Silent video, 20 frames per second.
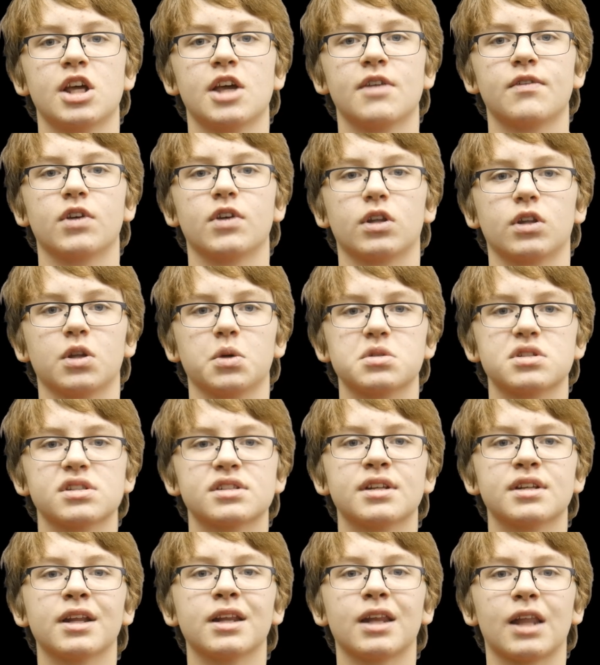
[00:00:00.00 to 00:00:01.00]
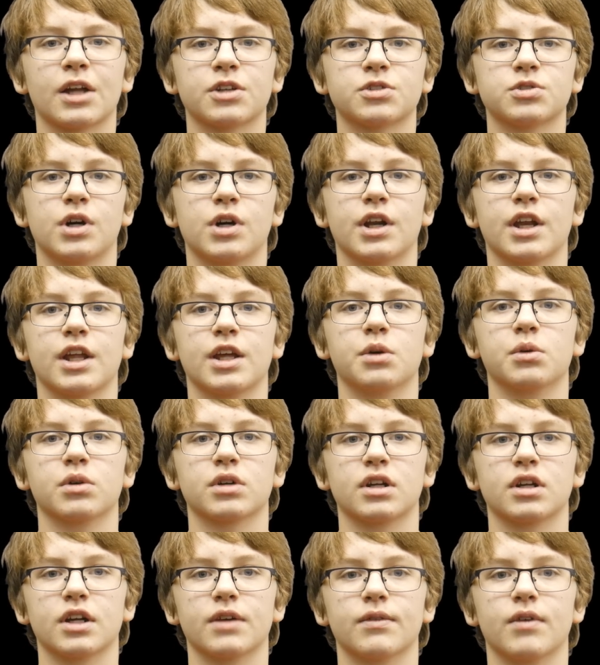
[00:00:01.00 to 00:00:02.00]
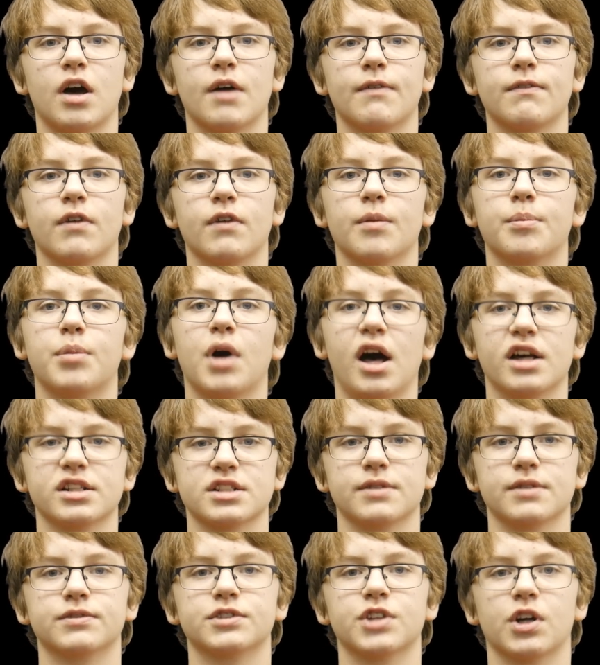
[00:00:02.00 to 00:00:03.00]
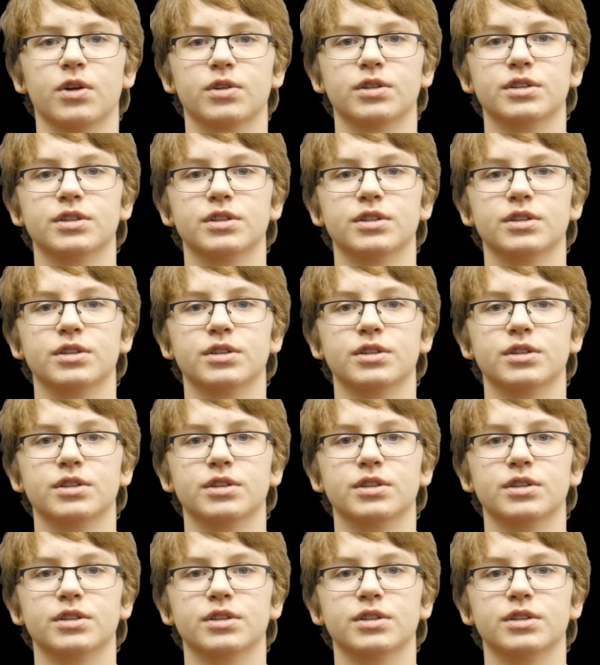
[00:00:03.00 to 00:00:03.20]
If it loses an electron, it will give off a positive charge.